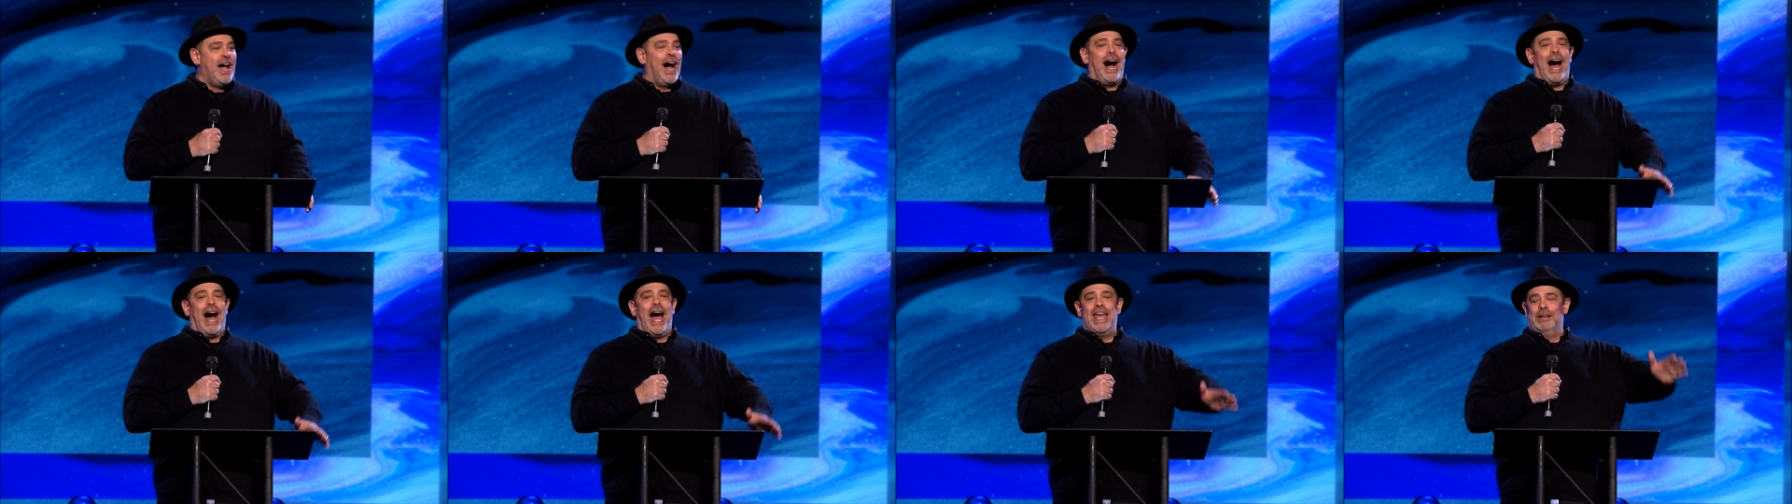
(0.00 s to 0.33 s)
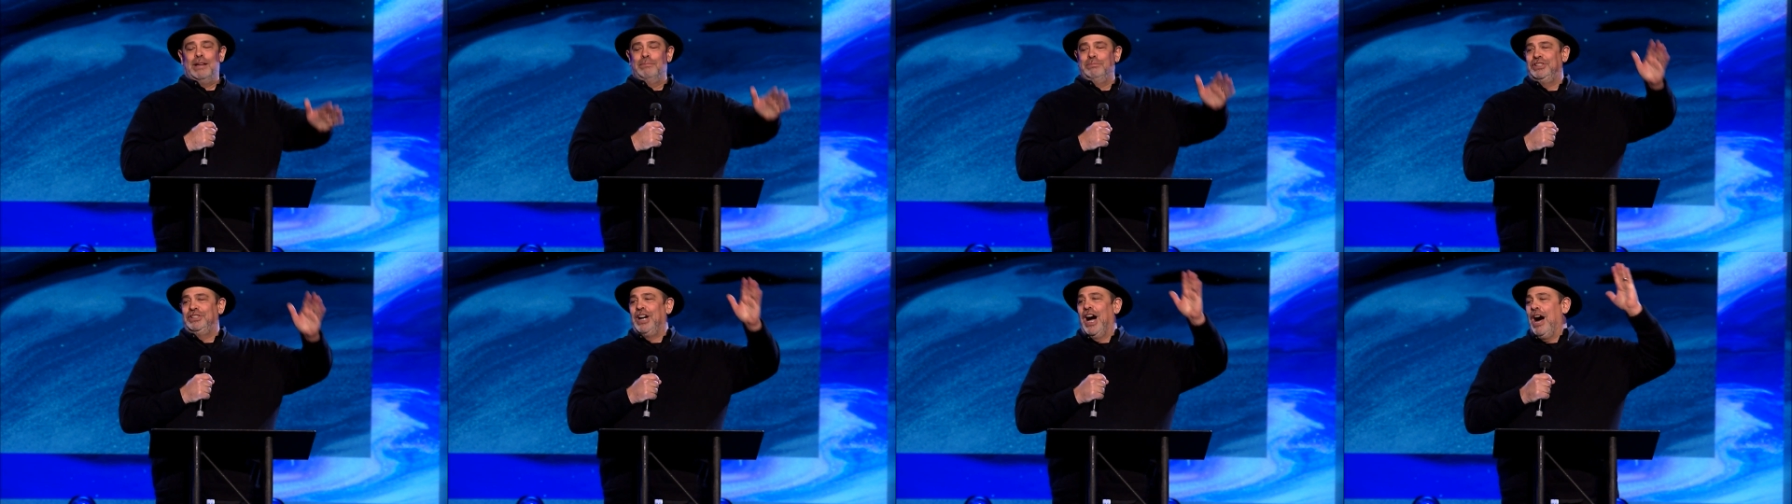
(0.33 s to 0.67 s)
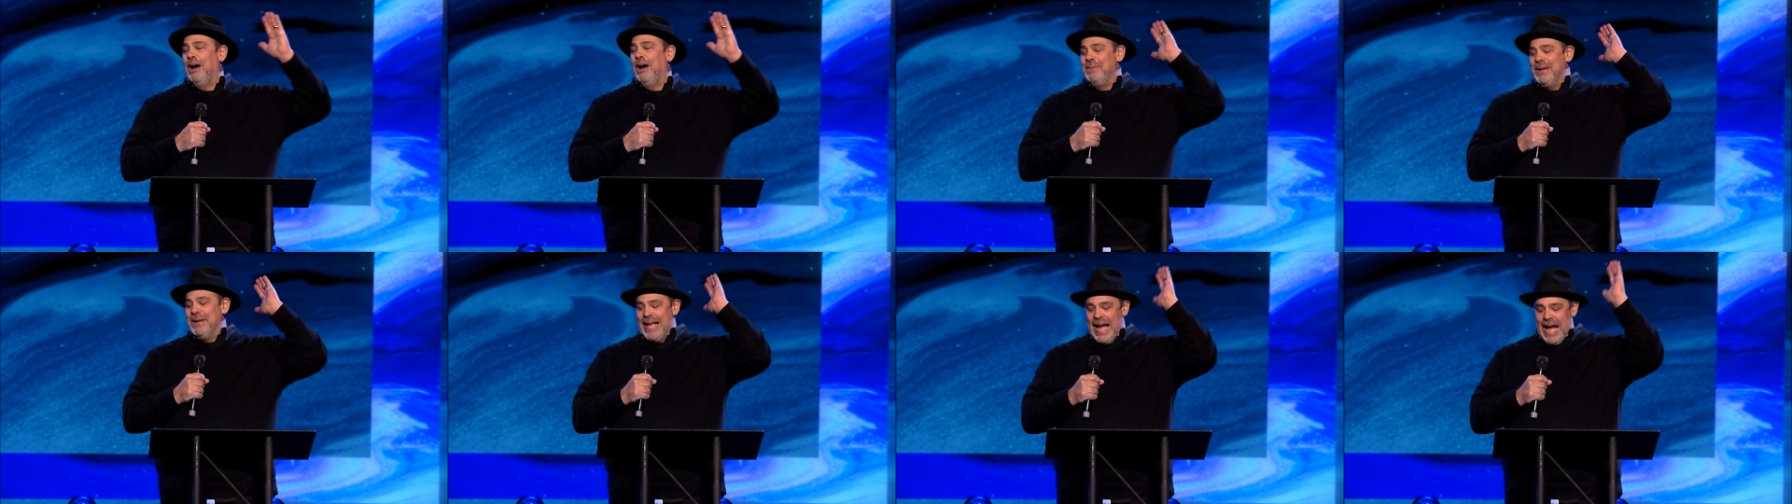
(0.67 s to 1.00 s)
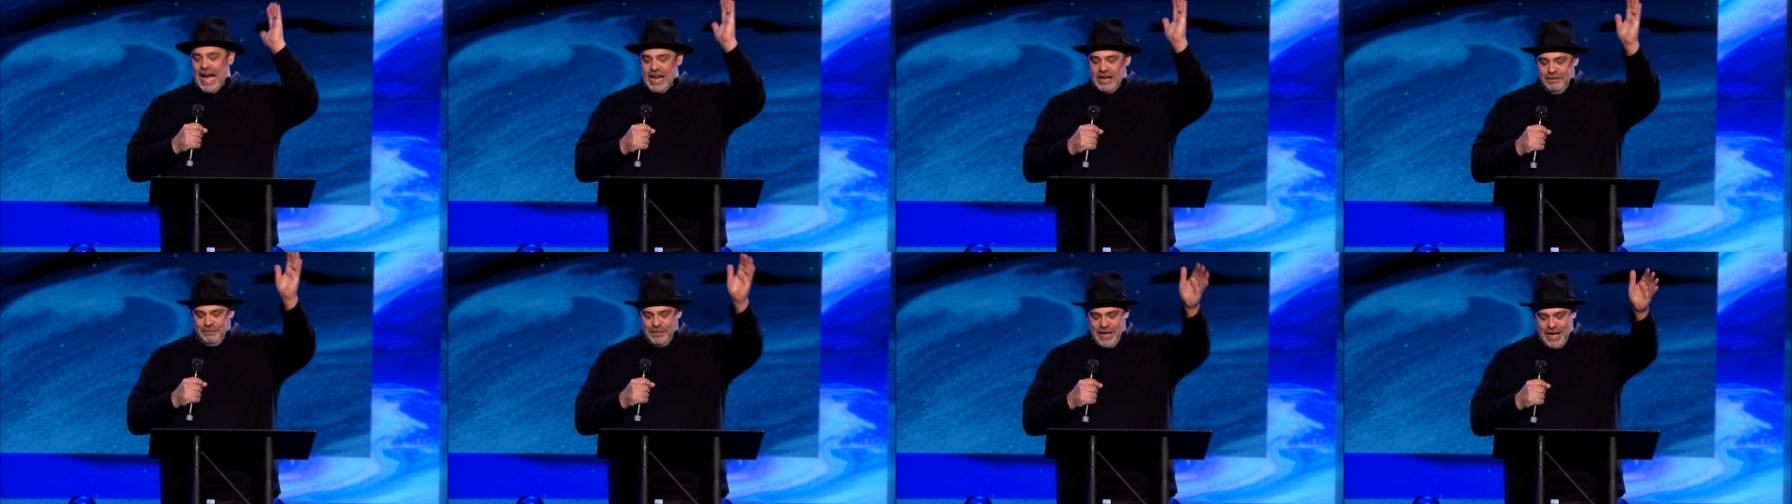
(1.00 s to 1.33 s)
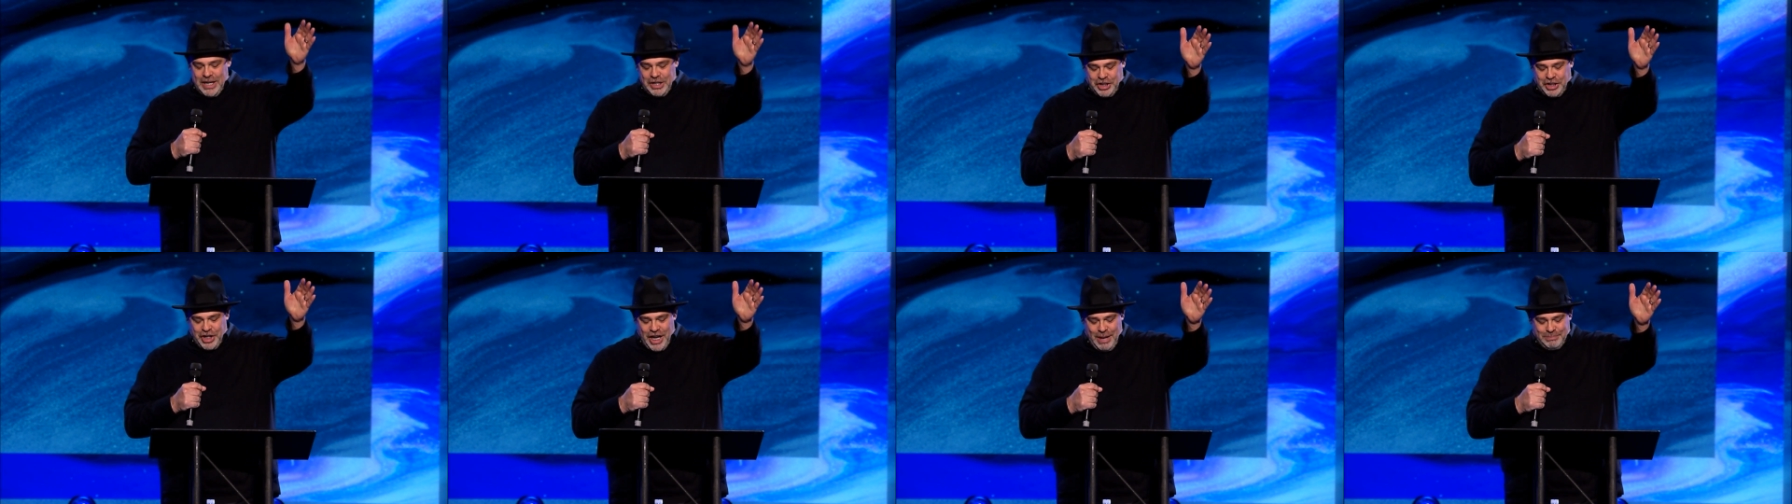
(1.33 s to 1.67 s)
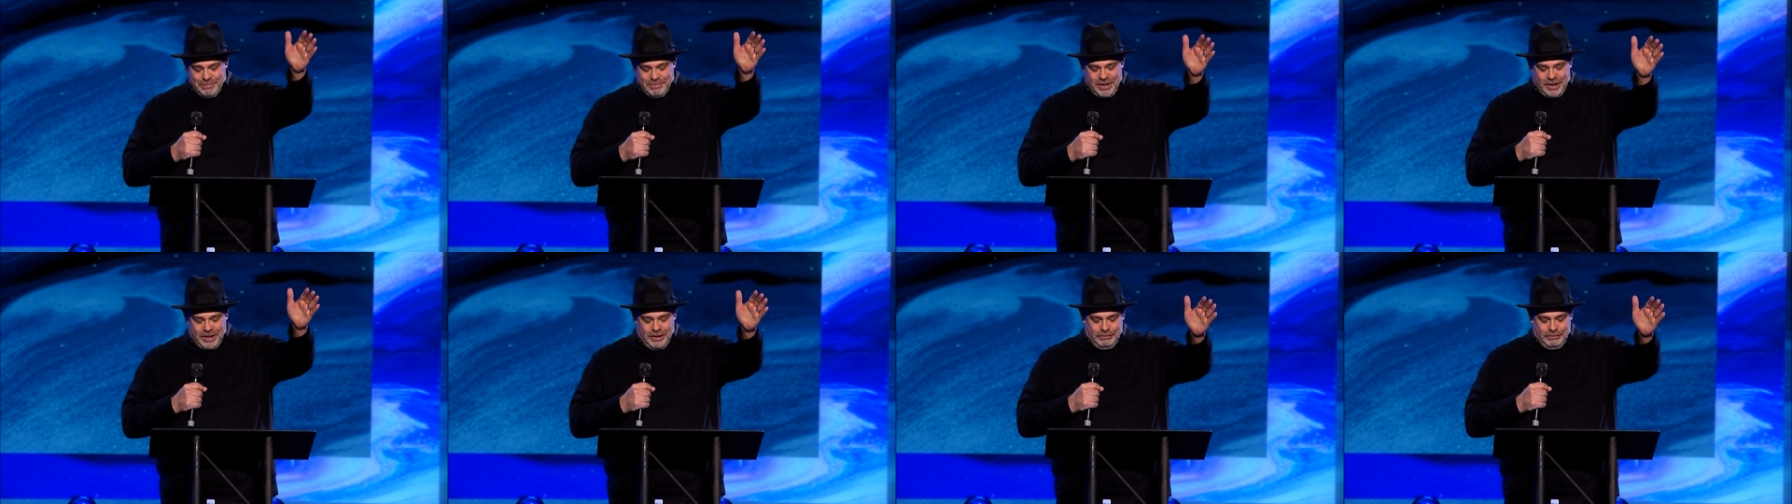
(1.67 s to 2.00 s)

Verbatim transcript: I am coming out of Egypt.